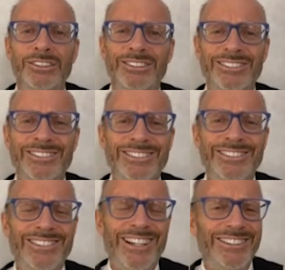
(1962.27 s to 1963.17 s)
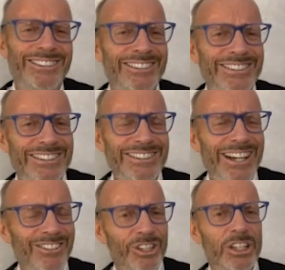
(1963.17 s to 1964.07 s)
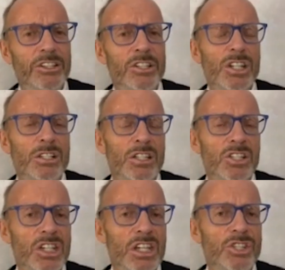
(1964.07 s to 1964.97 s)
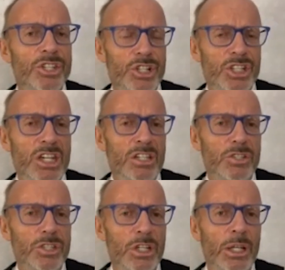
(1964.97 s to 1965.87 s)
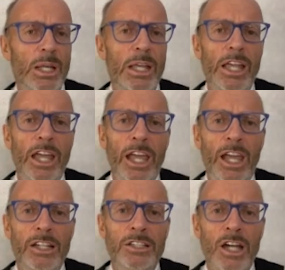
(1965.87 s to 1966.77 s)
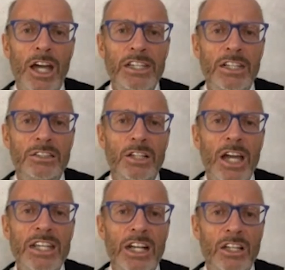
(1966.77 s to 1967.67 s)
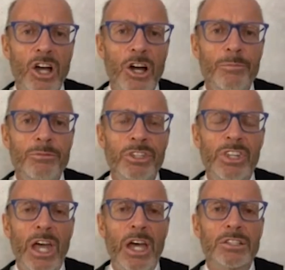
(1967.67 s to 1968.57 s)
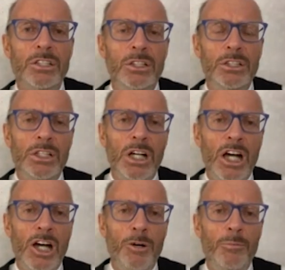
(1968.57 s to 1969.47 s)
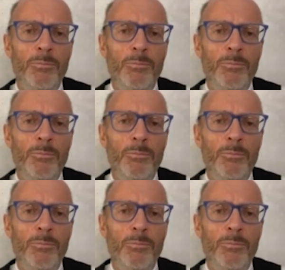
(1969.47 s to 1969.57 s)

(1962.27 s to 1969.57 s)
Not really. These are kids in their teens, and I get alarmed at that. I